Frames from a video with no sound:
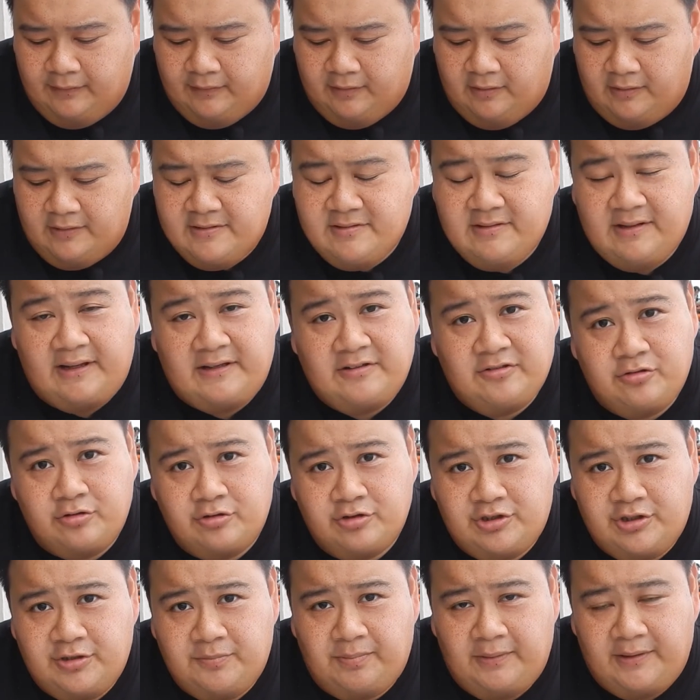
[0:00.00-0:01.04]
call this a
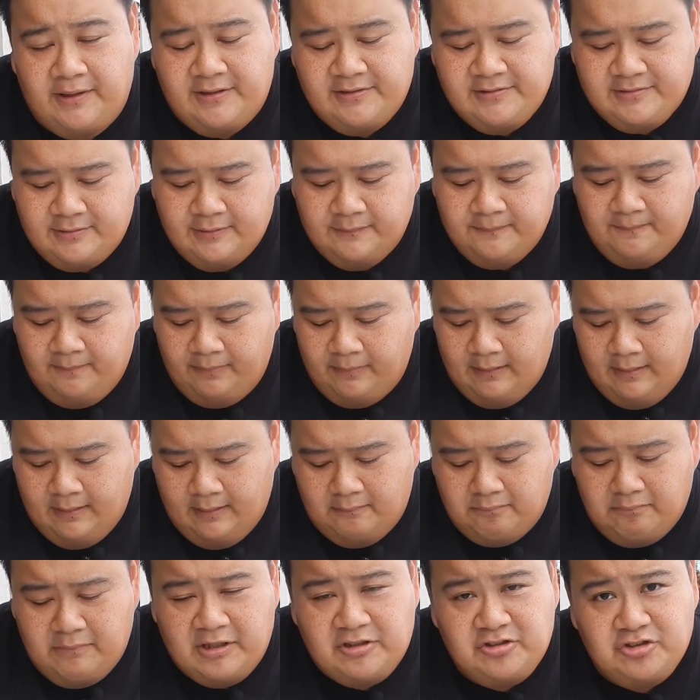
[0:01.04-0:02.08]
sushi place,
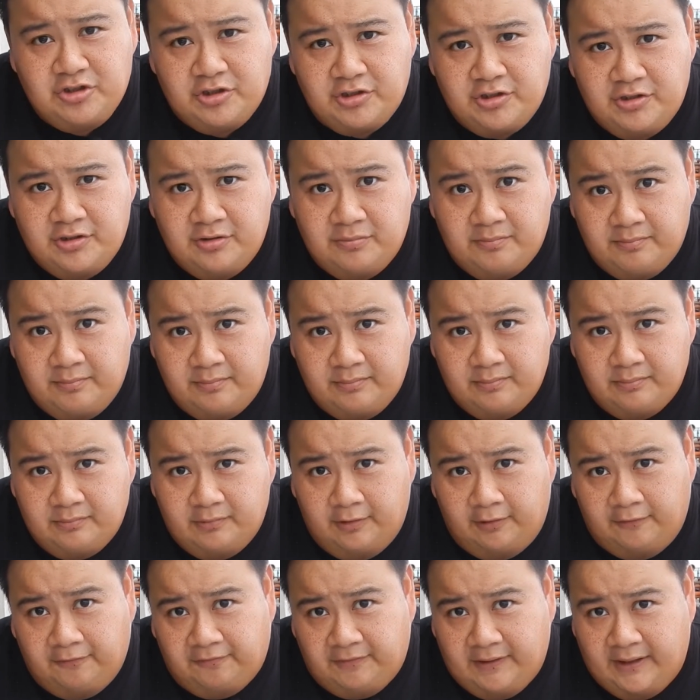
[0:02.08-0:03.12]
make sure you
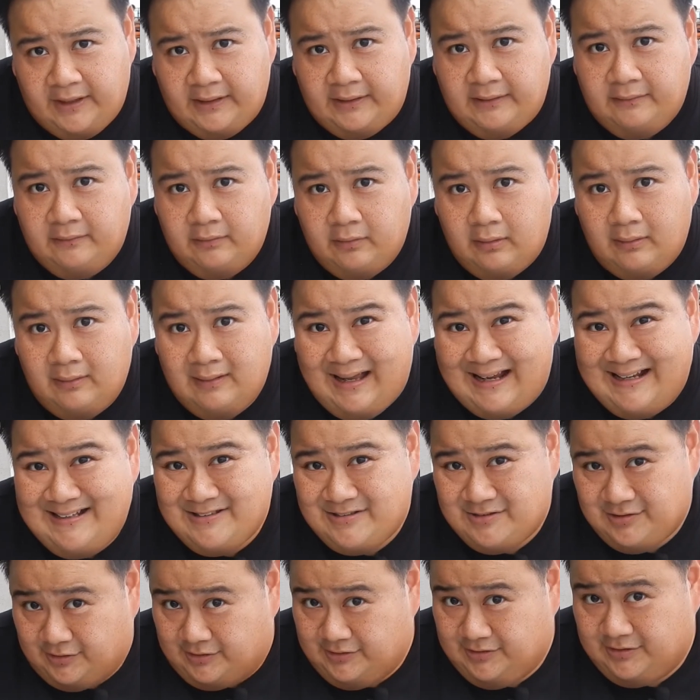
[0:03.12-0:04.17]
find light
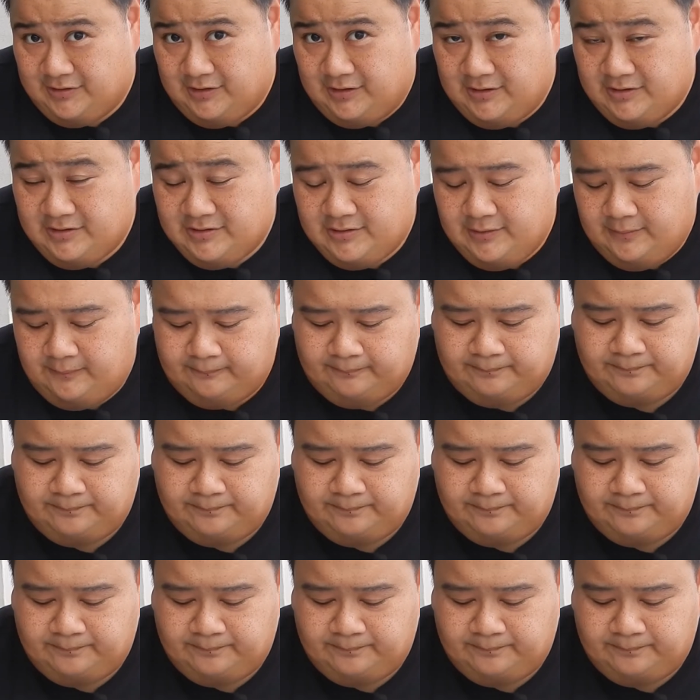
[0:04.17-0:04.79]
soy sauce.